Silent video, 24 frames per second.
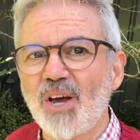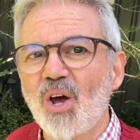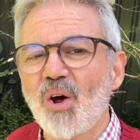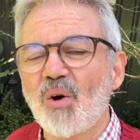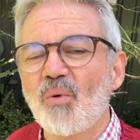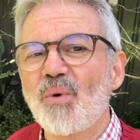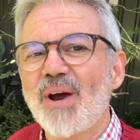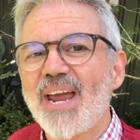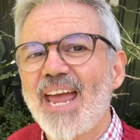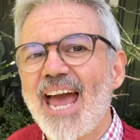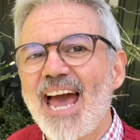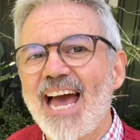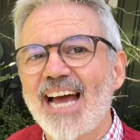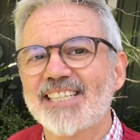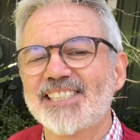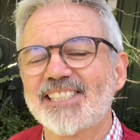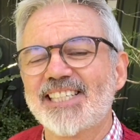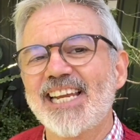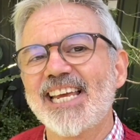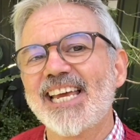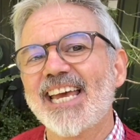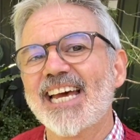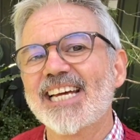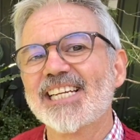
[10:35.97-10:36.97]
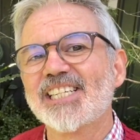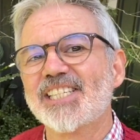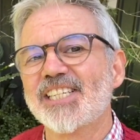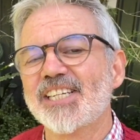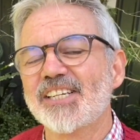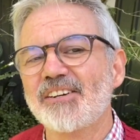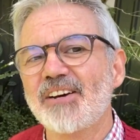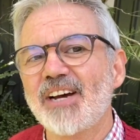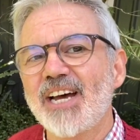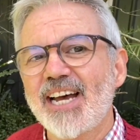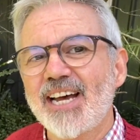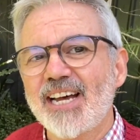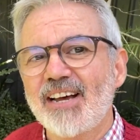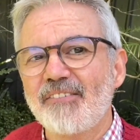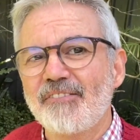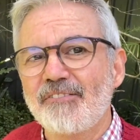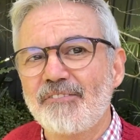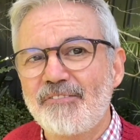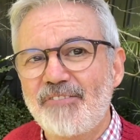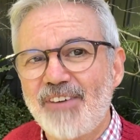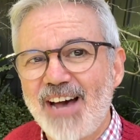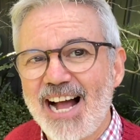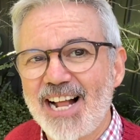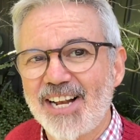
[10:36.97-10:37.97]
We actually get to
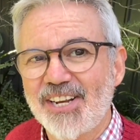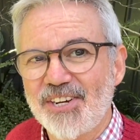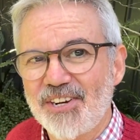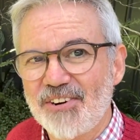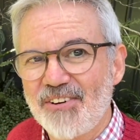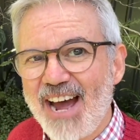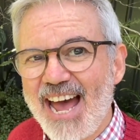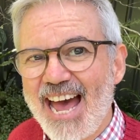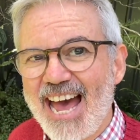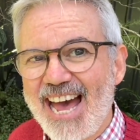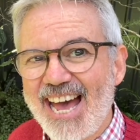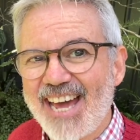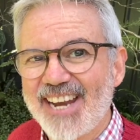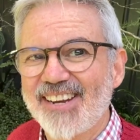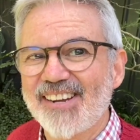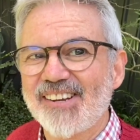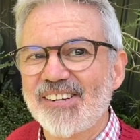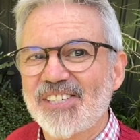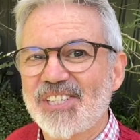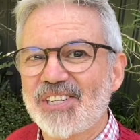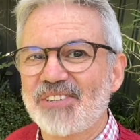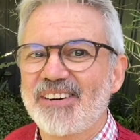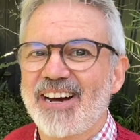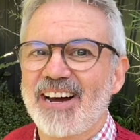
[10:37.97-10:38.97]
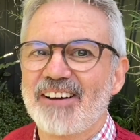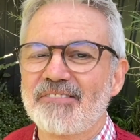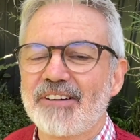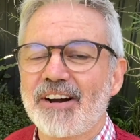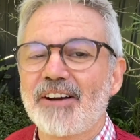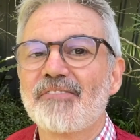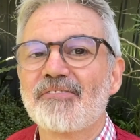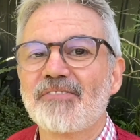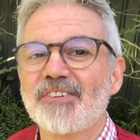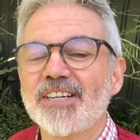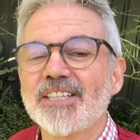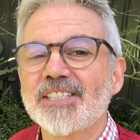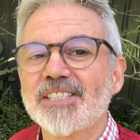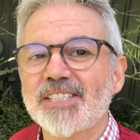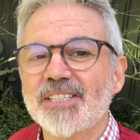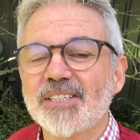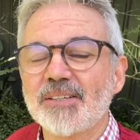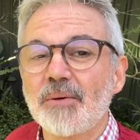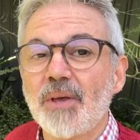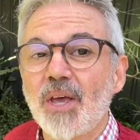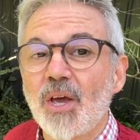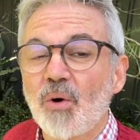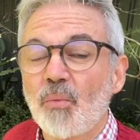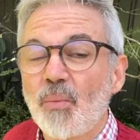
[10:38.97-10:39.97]
value add to our reference.
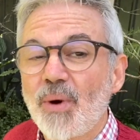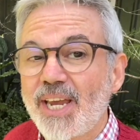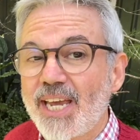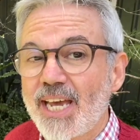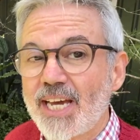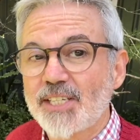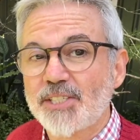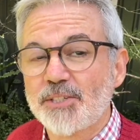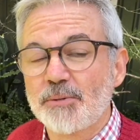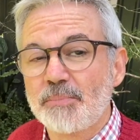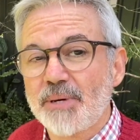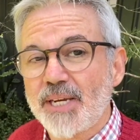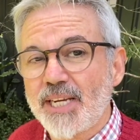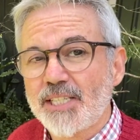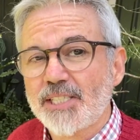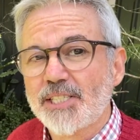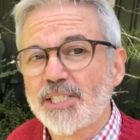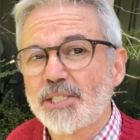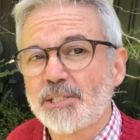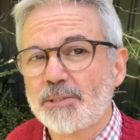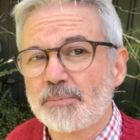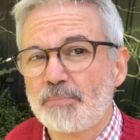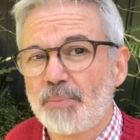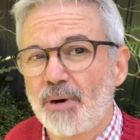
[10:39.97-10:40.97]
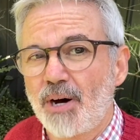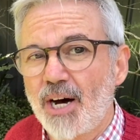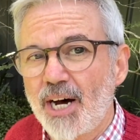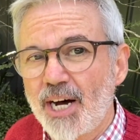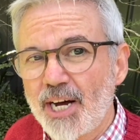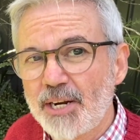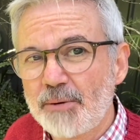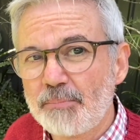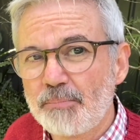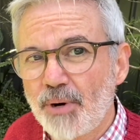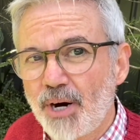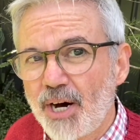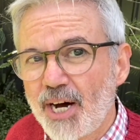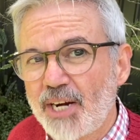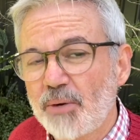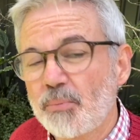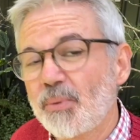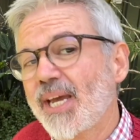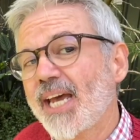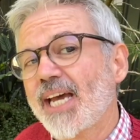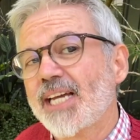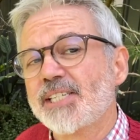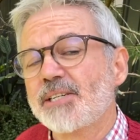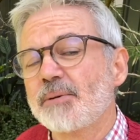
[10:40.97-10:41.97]
We get to be inspired by it. We
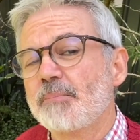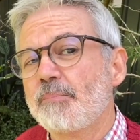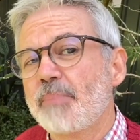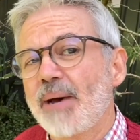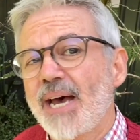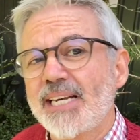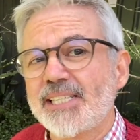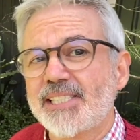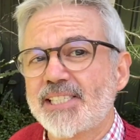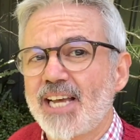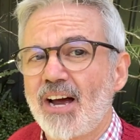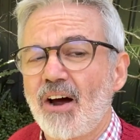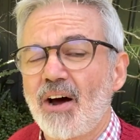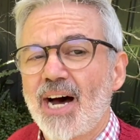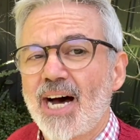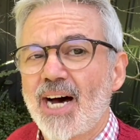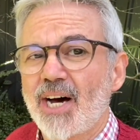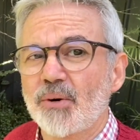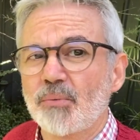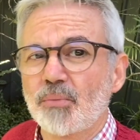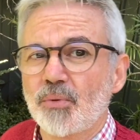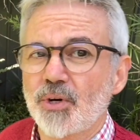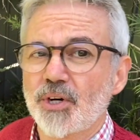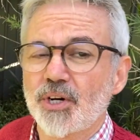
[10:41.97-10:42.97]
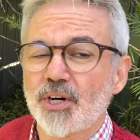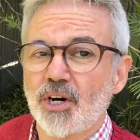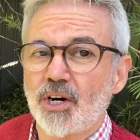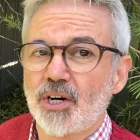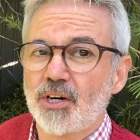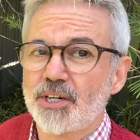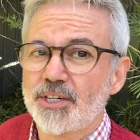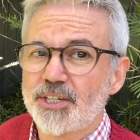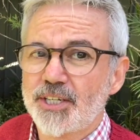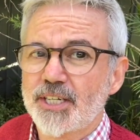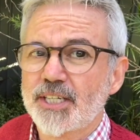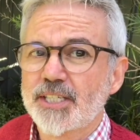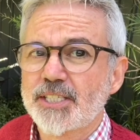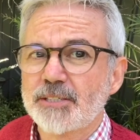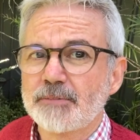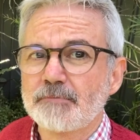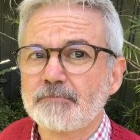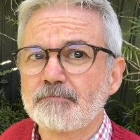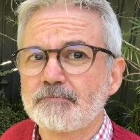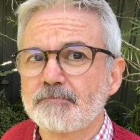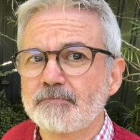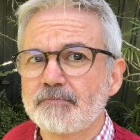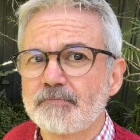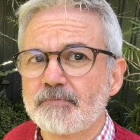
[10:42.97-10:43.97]
get to base our artwork on it.
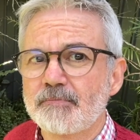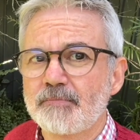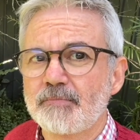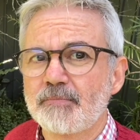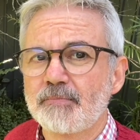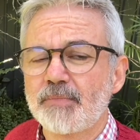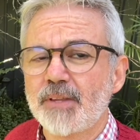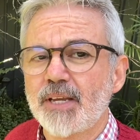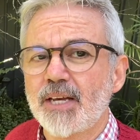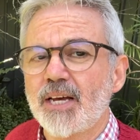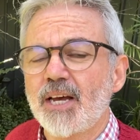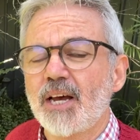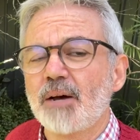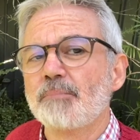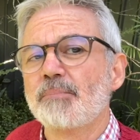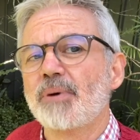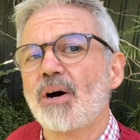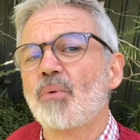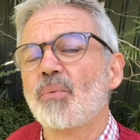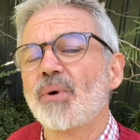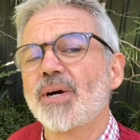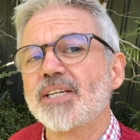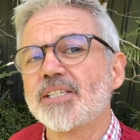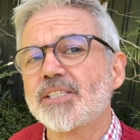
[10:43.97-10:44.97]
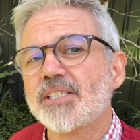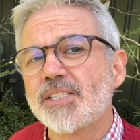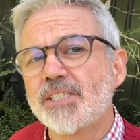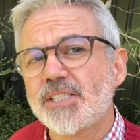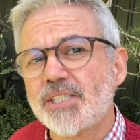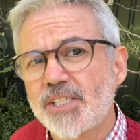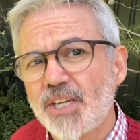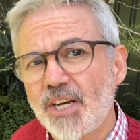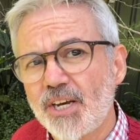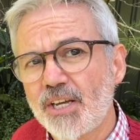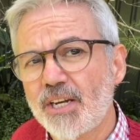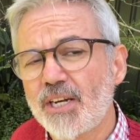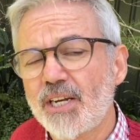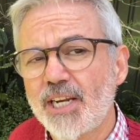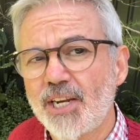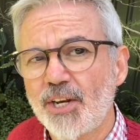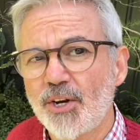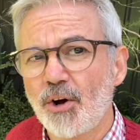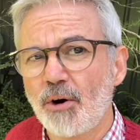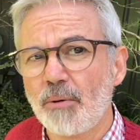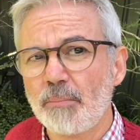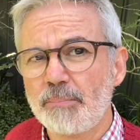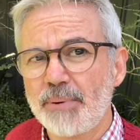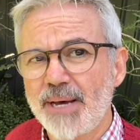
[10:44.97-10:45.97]
But we're certainly
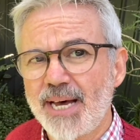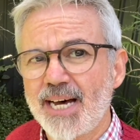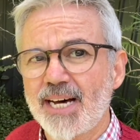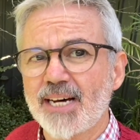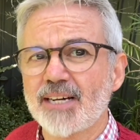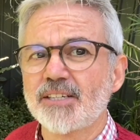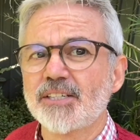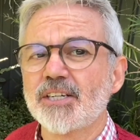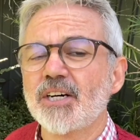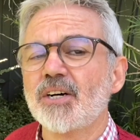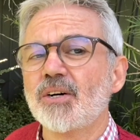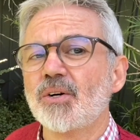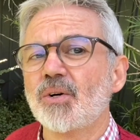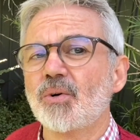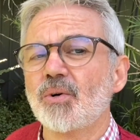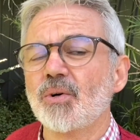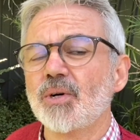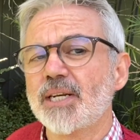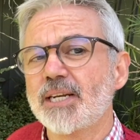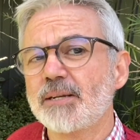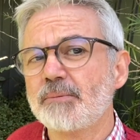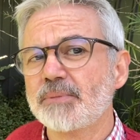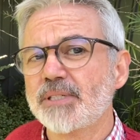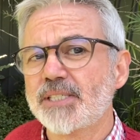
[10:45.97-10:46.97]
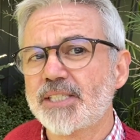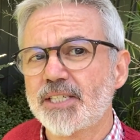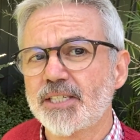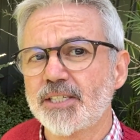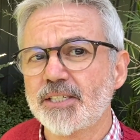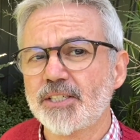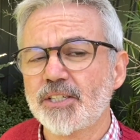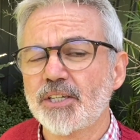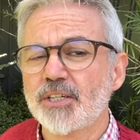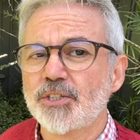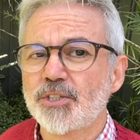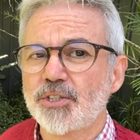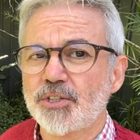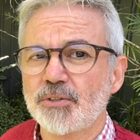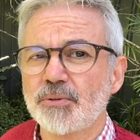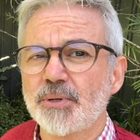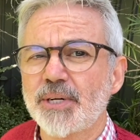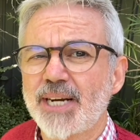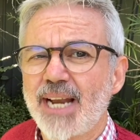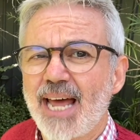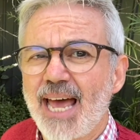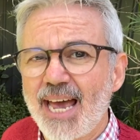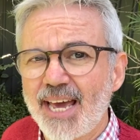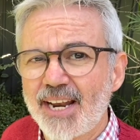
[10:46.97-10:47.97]
not bound or limited to
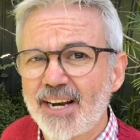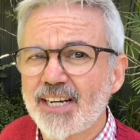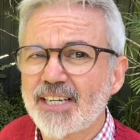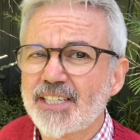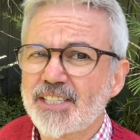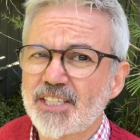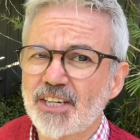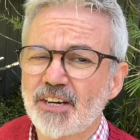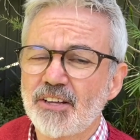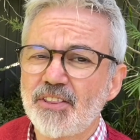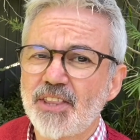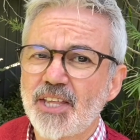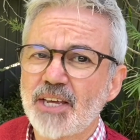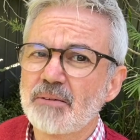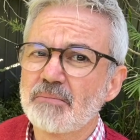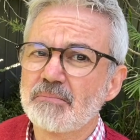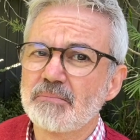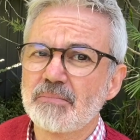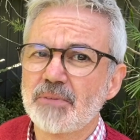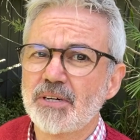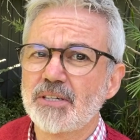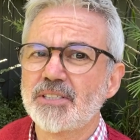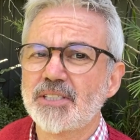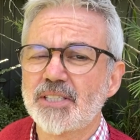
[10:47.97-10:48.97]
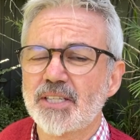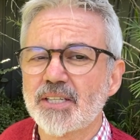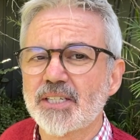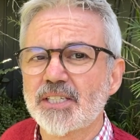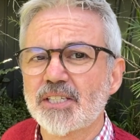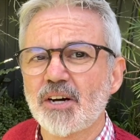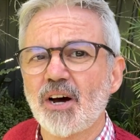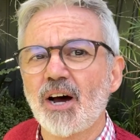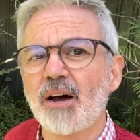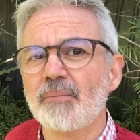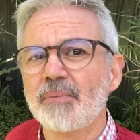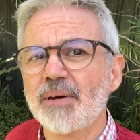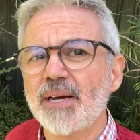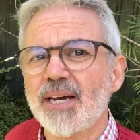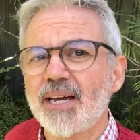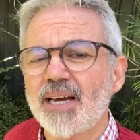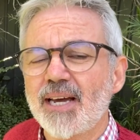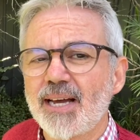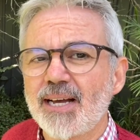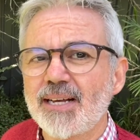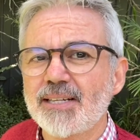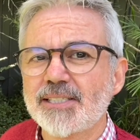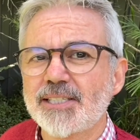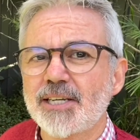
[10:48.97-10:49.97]
it. And I don't think most of the time
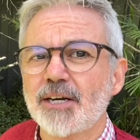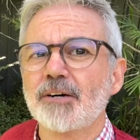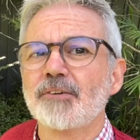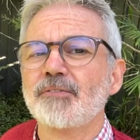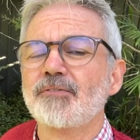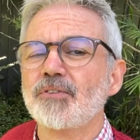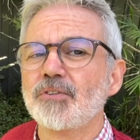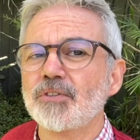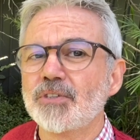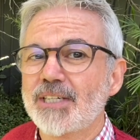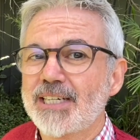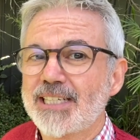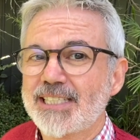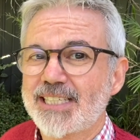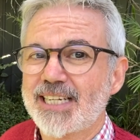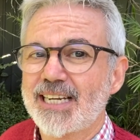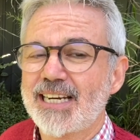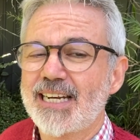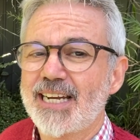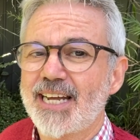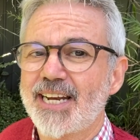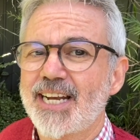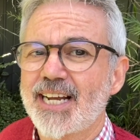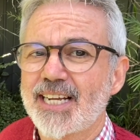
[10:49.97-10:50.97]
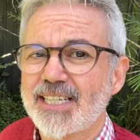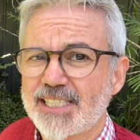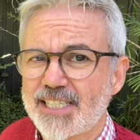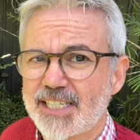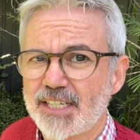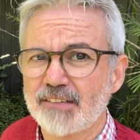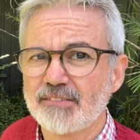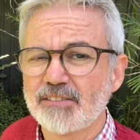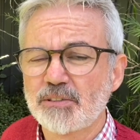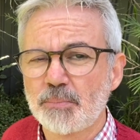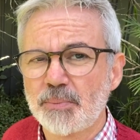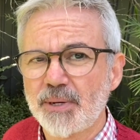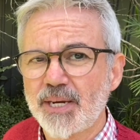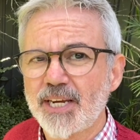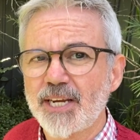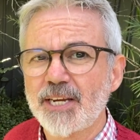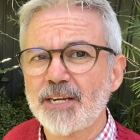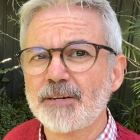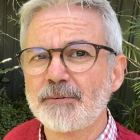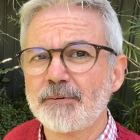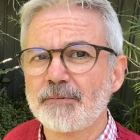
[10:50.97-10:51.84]
it's helpful to let ourselves be.